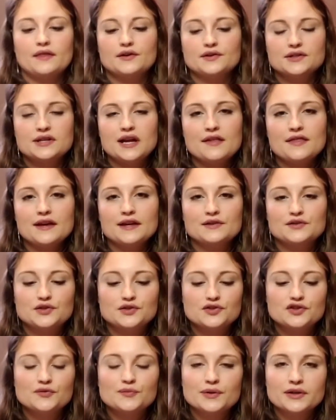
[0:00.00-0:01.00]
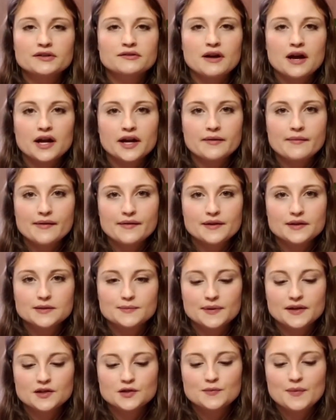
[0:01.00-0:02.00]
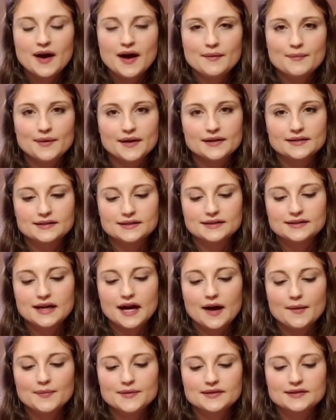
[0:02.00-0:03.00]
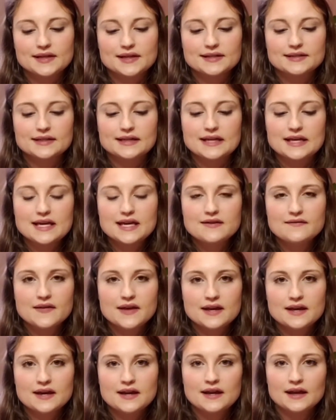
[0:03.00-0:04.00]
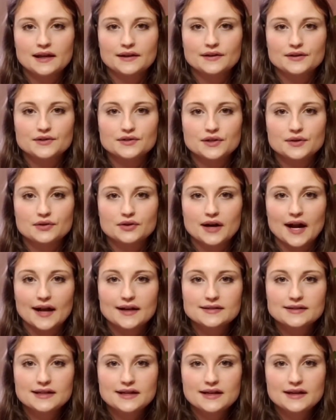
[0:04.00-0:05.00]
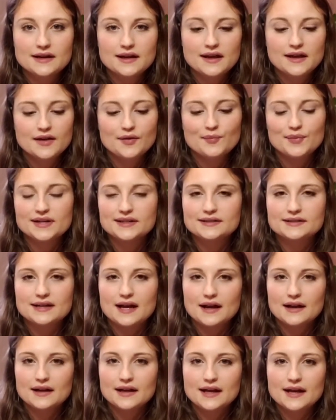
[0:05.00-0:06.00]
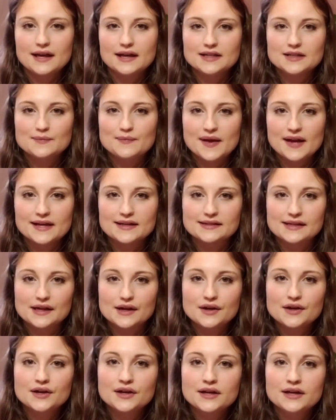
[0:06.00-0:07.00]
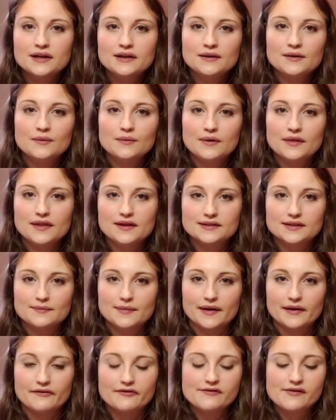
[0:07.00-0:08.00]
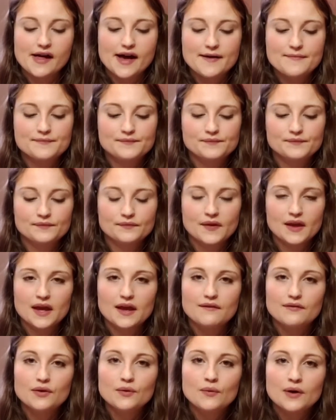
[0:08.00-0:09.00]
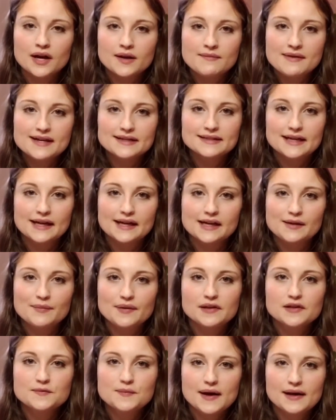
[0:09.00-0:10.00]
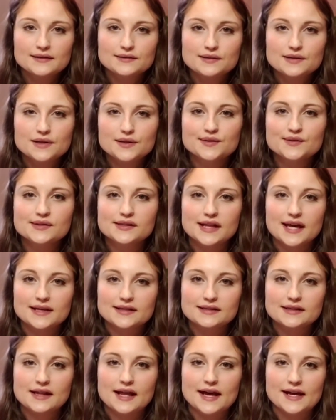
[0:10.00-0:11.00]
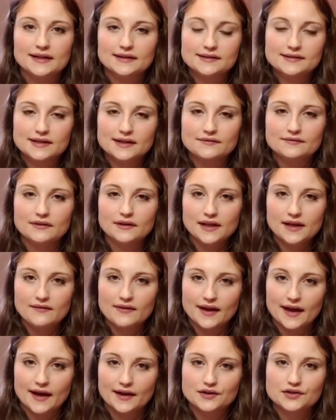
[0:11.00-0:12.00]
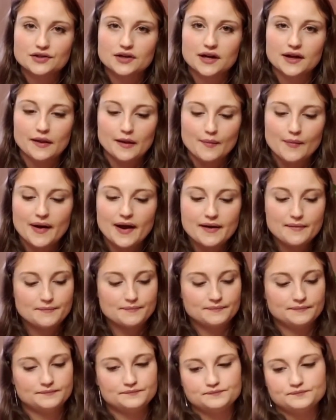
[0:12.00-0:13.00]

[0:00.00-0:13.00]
There's nothing super wrong about this pinch pot because the top is nice and even and there's no cracks in it, but it's not going to get as big as it could with this amount of clay. If you want to make tiny pinch pots, use less clay instead of leaving extra in the bottom.